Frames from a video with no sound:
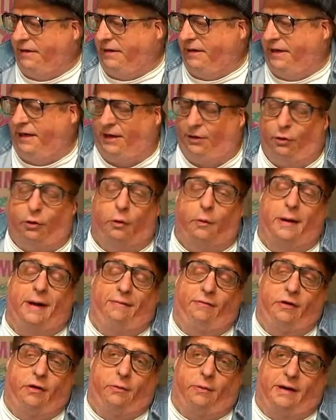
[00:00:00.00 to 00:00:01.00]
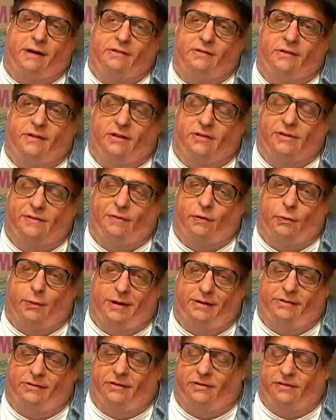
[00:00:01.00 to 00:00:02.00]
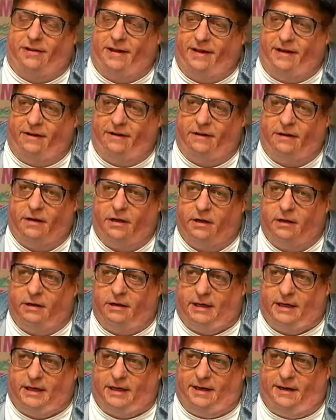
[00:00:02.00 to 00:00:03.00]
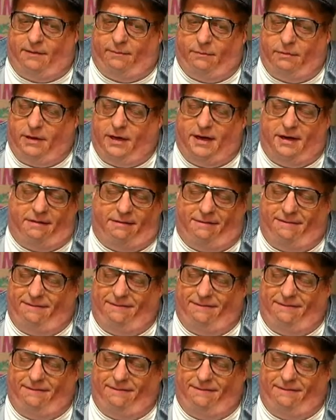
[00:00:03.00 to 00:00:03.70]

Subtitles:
Or whenever you're watching this. If you're watching this later, great.